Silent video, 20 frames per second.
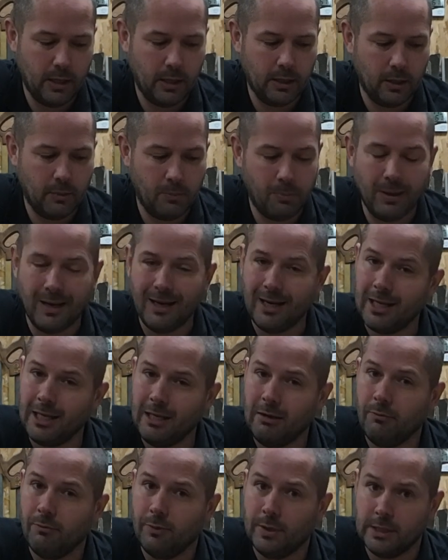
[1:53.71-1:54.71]
and I
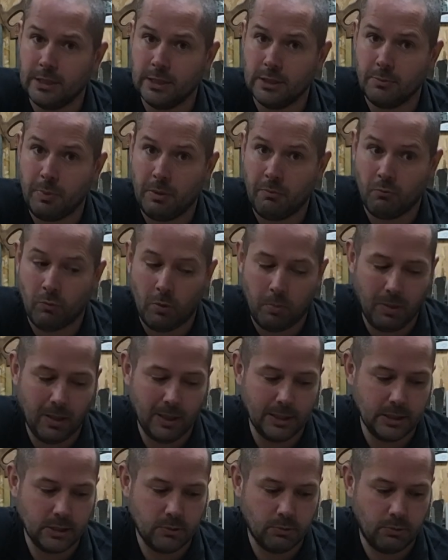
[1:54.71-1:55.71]
believe this has been
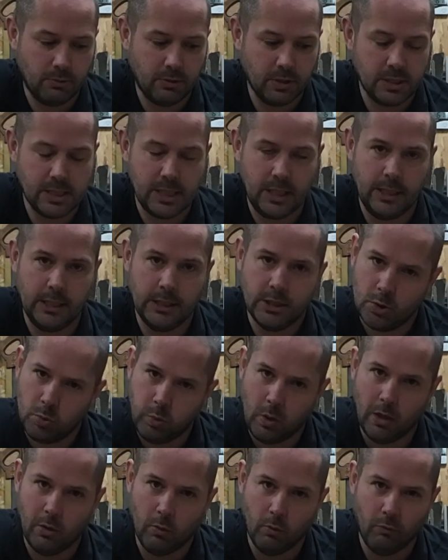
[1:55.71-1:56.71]
replaced with the
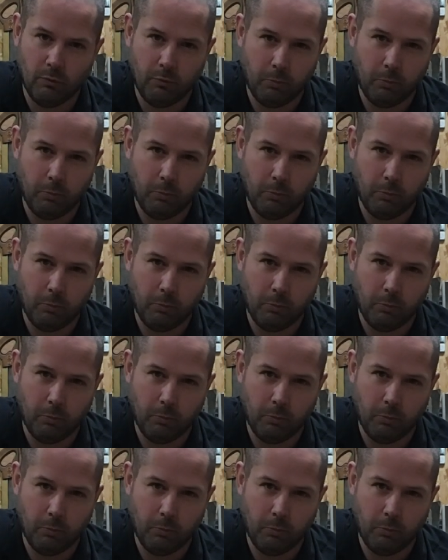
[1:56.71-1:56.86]
T12,